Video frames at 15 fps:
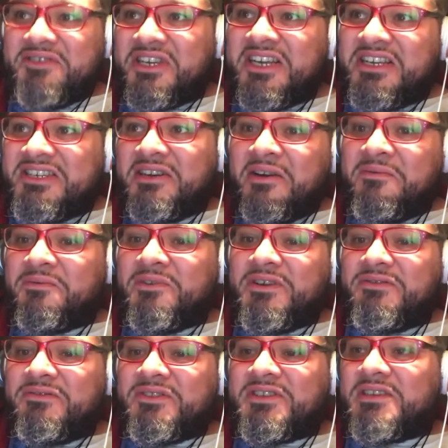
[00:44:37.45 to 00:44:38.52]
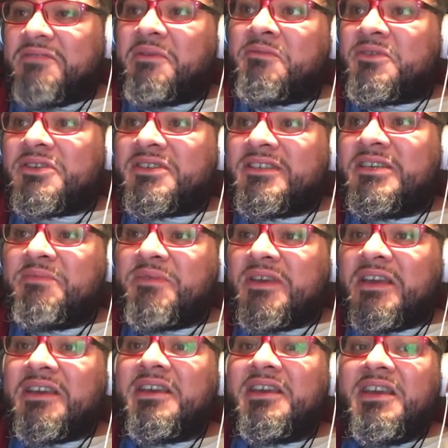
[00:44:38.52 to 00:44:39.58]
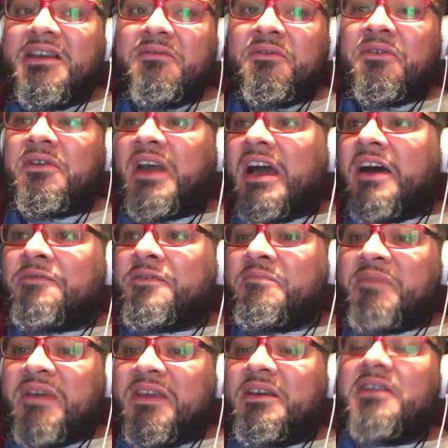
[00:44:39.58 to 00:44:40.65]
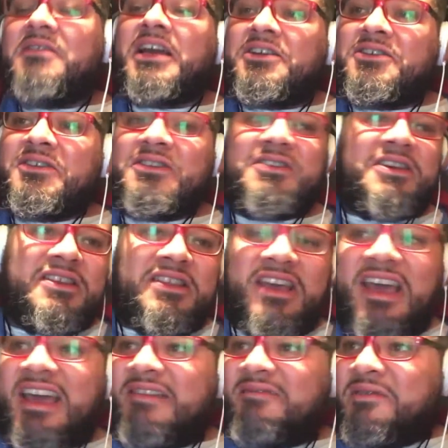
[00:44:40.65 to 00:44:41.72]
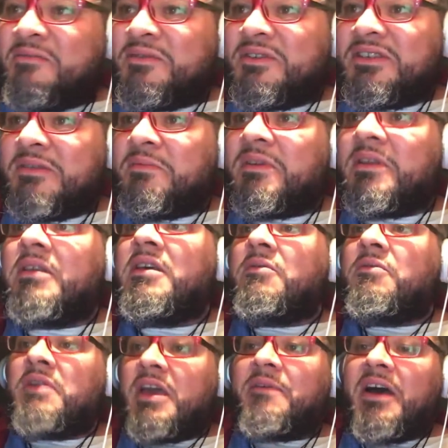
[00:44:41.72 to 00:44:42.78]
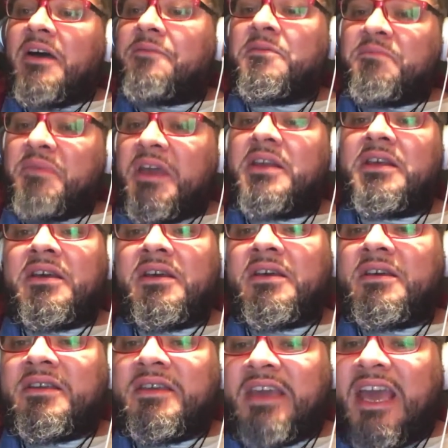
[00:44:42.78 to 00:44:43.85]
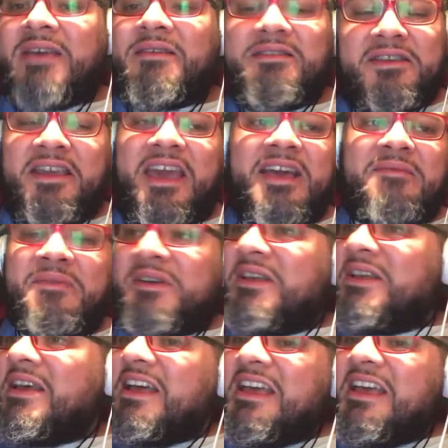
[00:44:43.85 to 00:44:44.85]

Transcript: We're changing our frequency. When we're sleeping, we're in alpha, beta. I shouldn't say that when we're sleeping. We have alpha, beta, gamma.